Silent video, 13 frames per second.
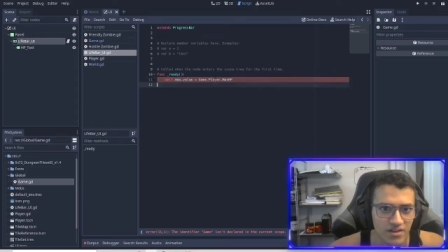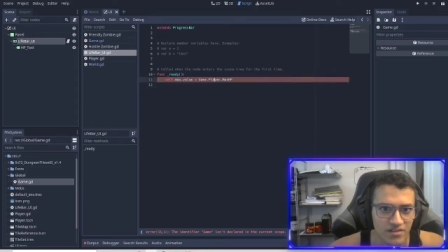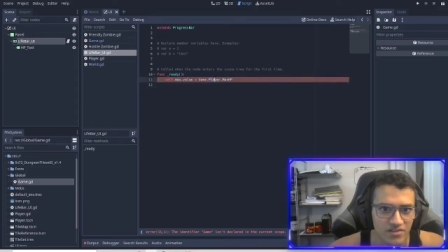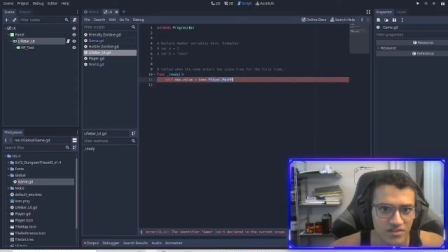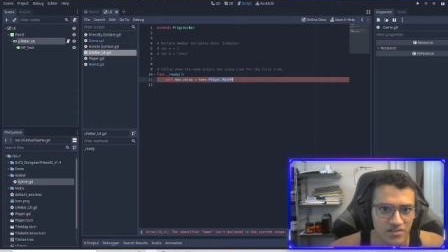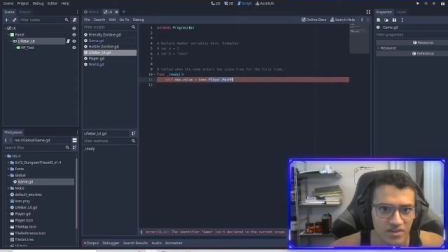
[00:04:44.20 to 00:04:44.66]

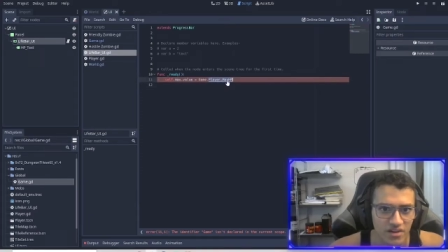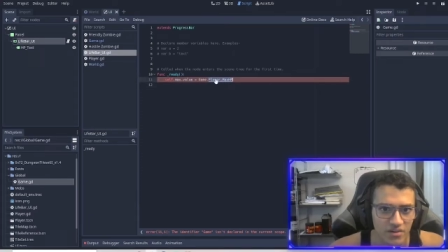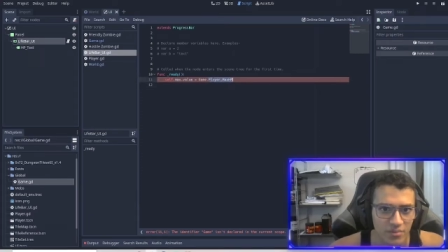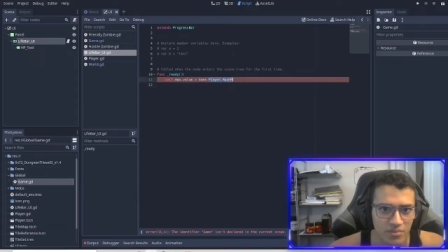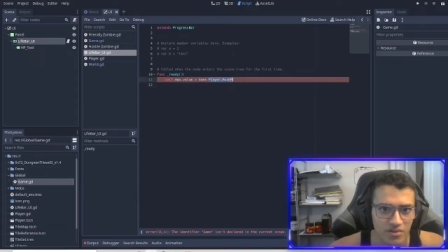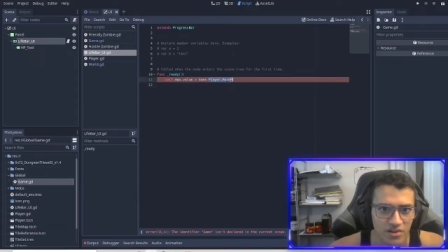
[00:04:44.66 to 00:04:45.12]
is this guy,
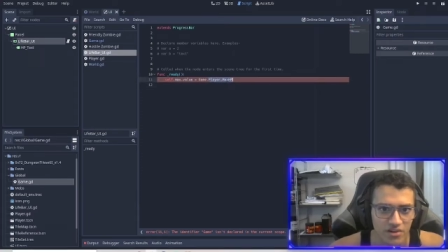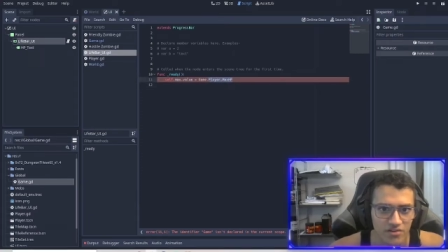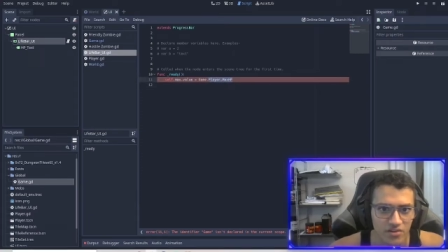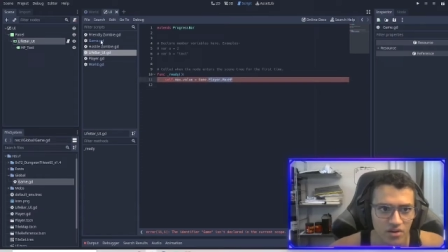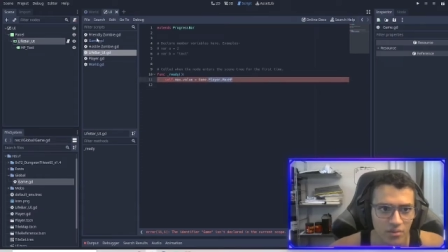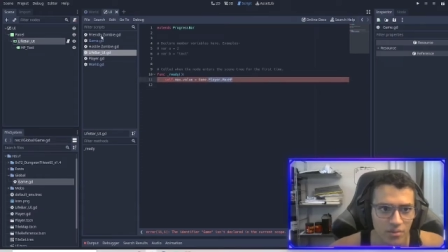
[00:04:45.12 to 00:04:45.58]

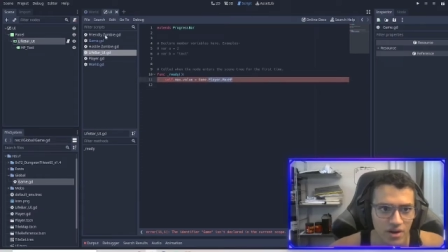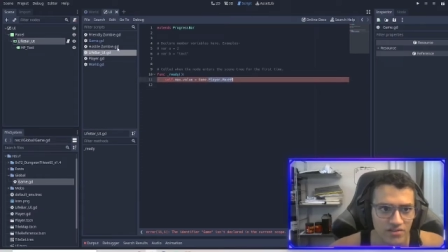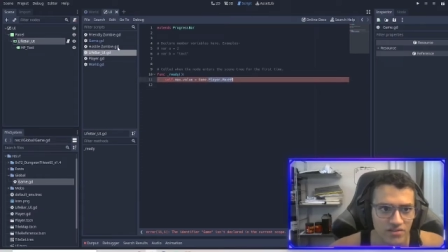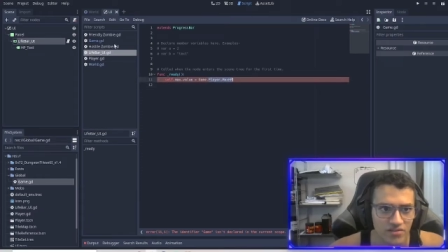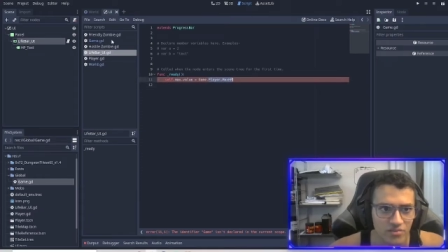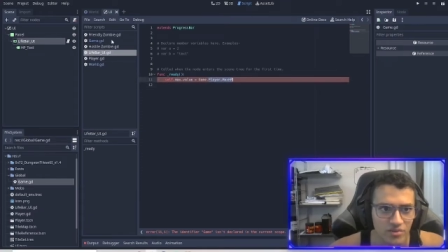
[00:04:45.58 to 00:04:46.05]

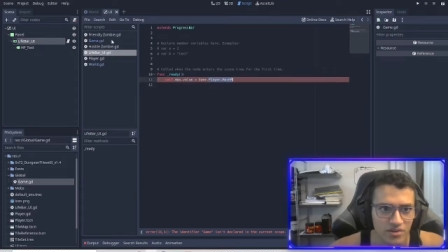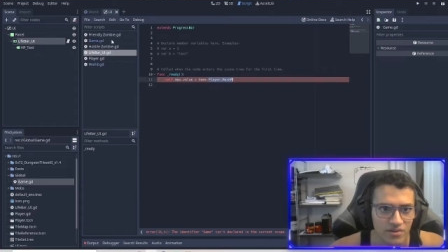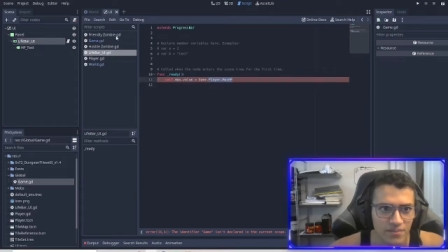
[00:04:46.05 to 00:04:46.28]
player.maxHP.